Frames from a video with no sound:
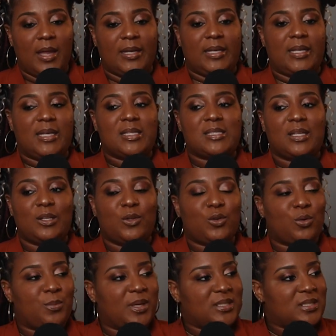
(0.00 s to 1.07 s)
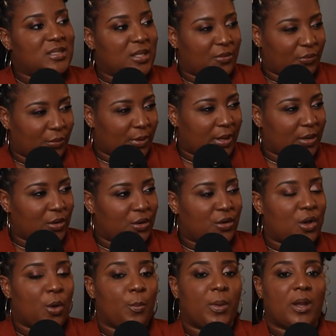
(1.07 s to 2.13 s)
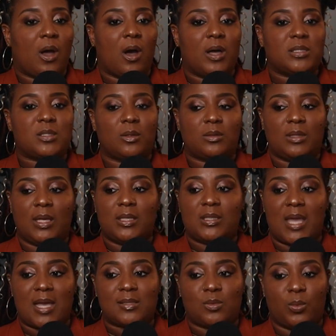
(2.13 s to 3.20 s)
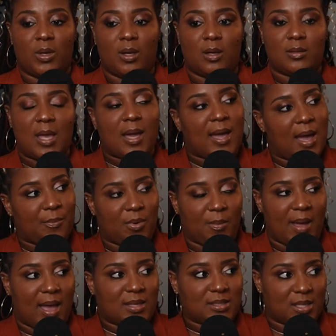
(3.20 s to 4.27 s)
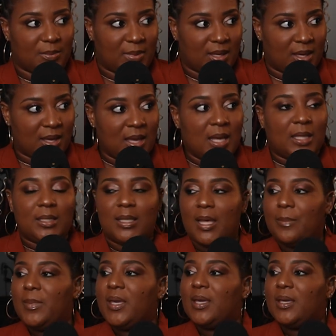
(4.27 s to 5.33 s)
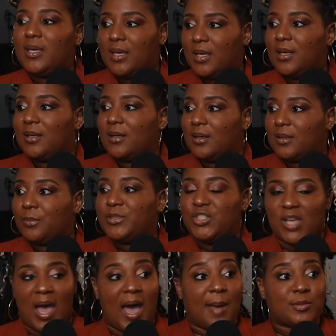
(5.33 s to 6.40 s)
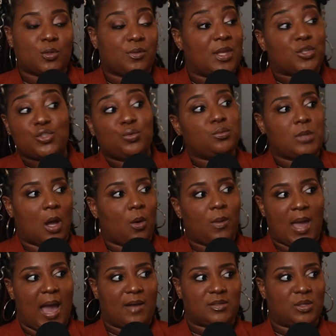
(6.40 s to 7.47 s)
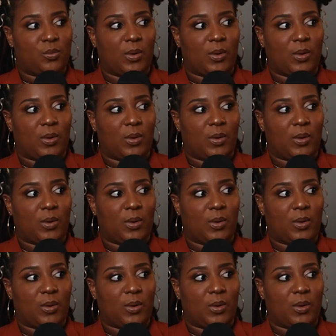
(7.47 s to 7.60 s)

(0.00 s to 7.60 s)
And it is a little bit different, you know, but I also think that's where that compromise come in. Let me get a job so that you don't have to